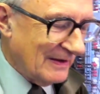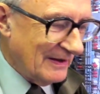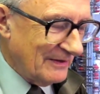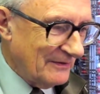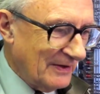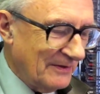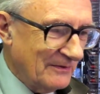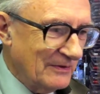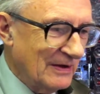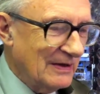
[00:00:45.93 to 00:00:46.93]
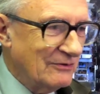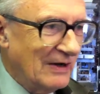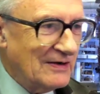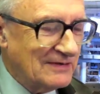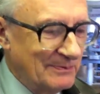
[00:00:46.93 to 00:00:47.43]
and then
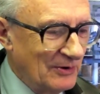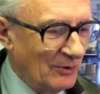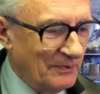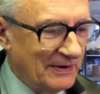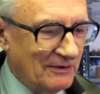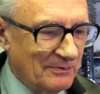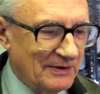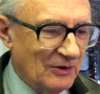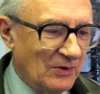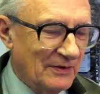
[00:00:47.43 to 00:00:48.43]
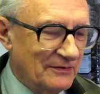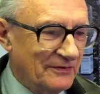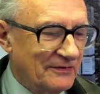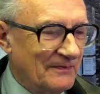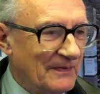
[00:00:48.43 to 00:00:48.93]
gradually built bigger and bigger
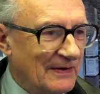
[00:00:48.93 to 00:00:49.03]
ones